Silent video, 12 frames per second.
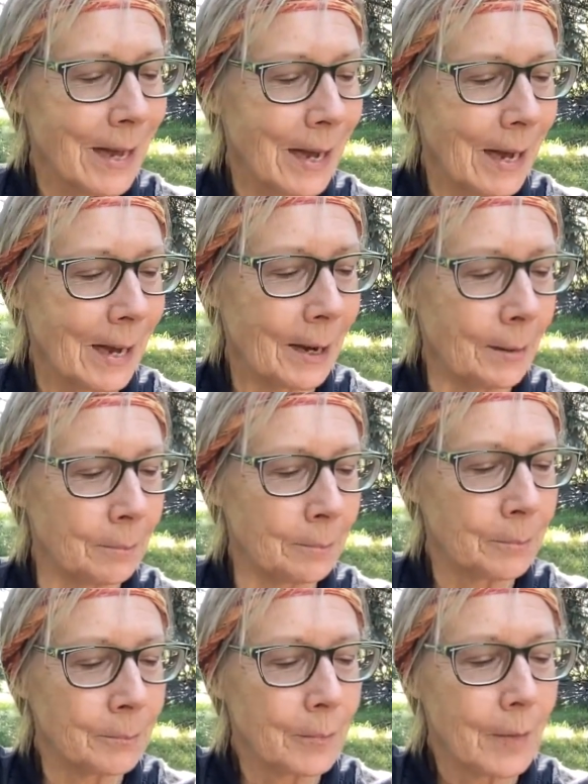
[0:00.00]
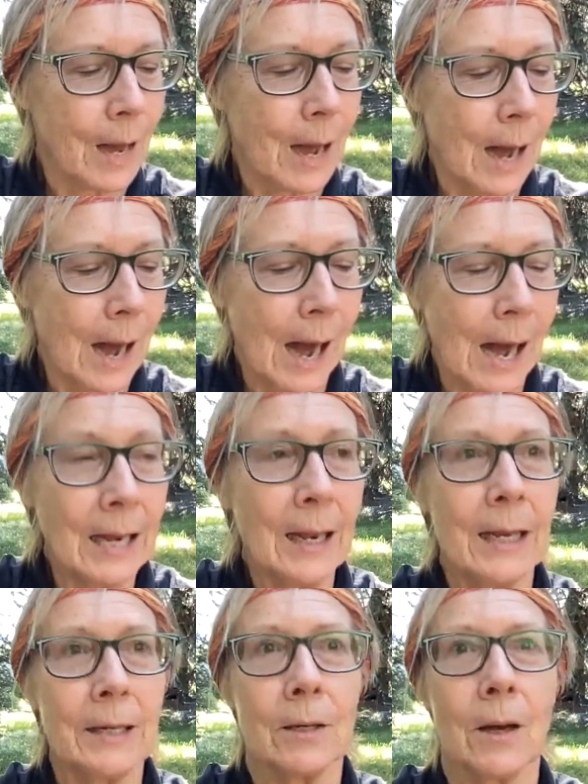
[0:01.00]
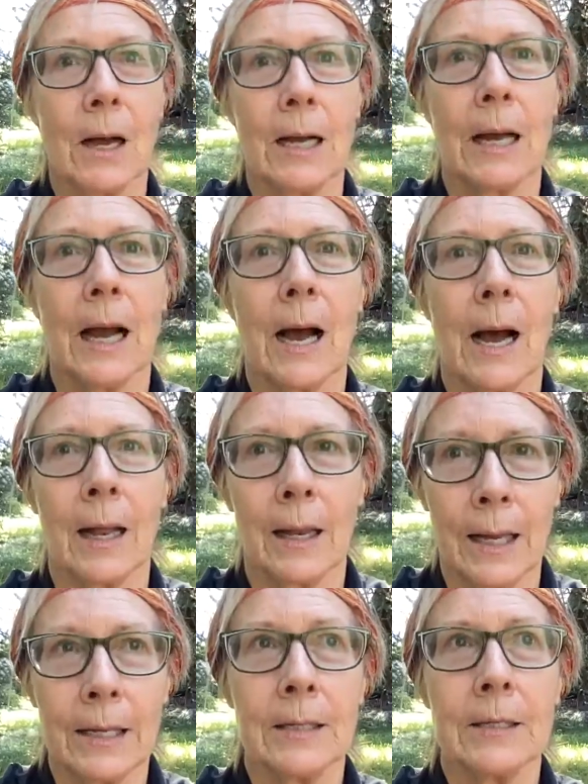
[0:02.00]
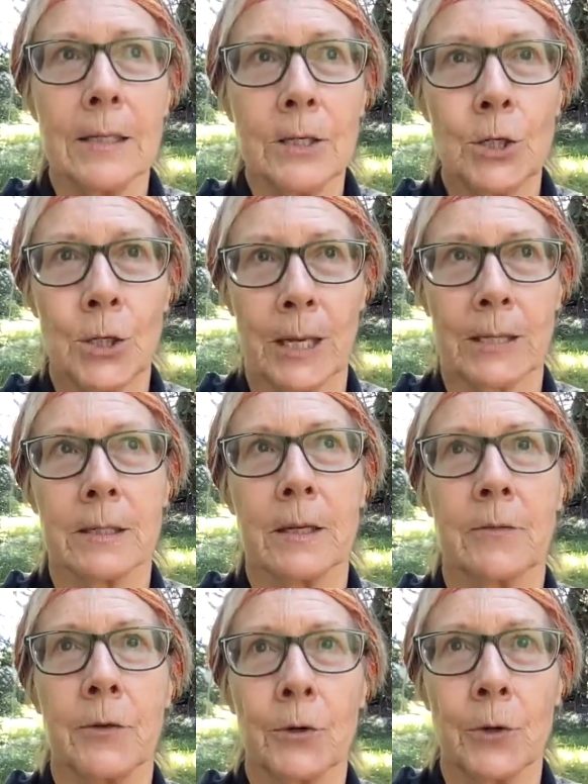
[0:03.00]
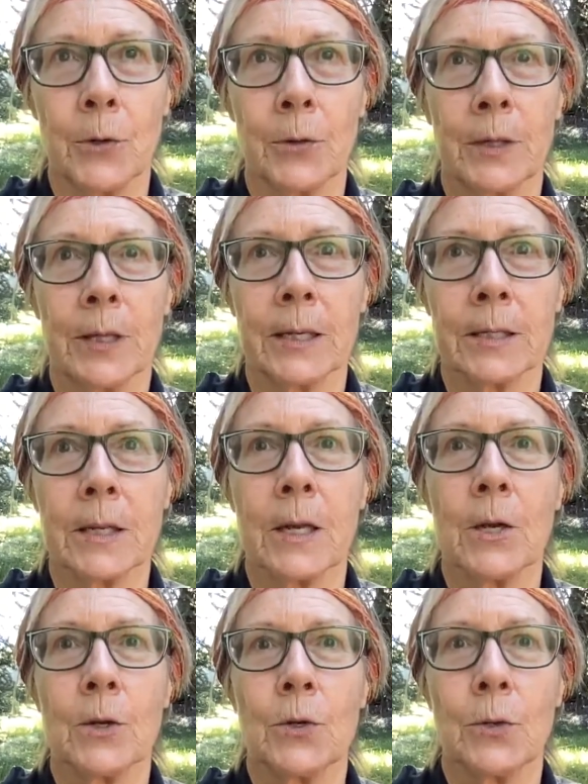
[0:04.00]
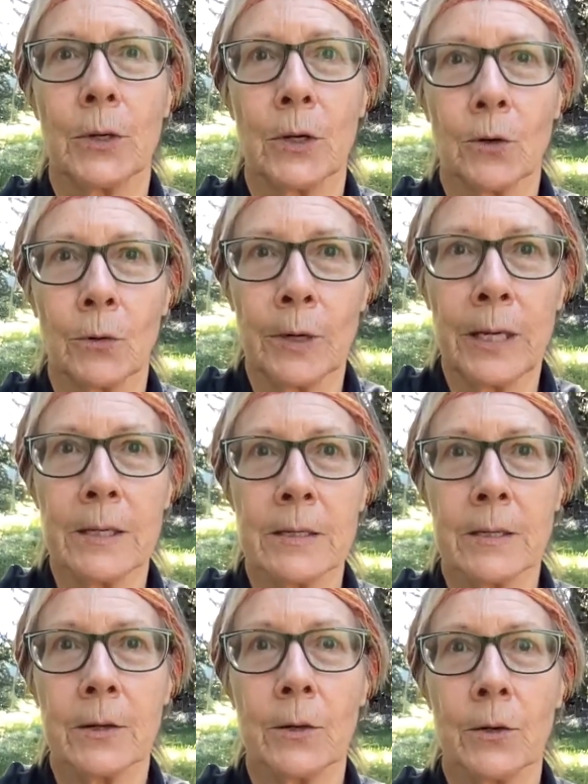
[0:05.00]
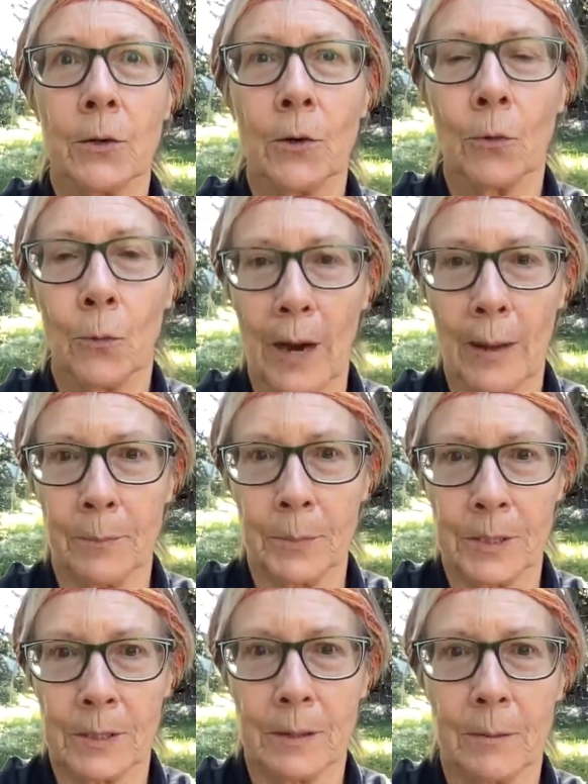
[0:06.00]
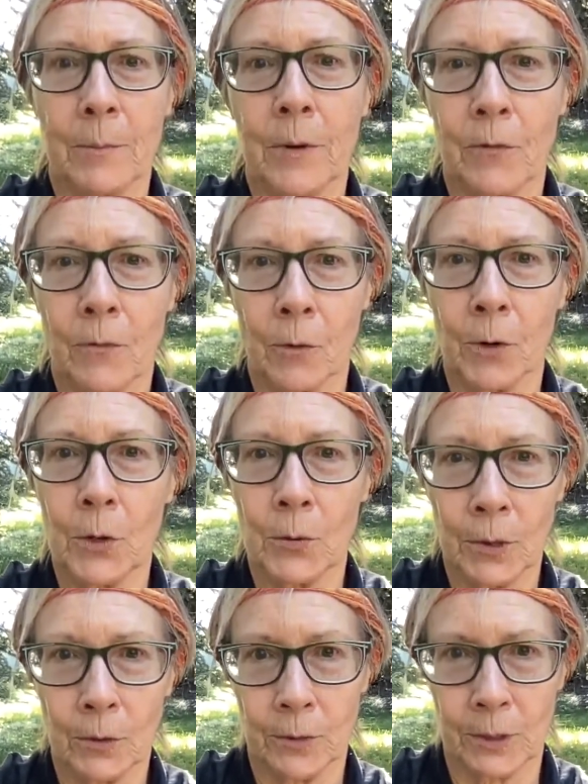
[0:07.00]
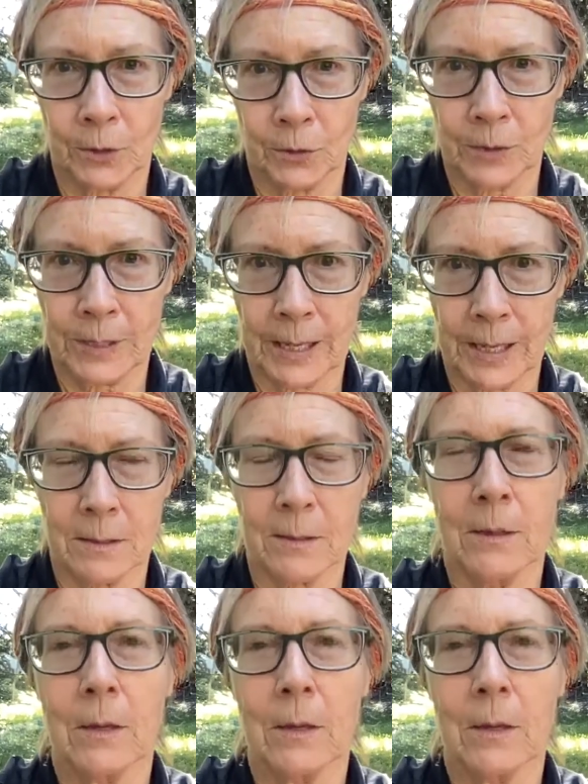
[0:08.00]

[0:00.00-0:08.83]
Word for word: Um, I like to I like to suggest if you're new at this to increase your reps before you increase your sets.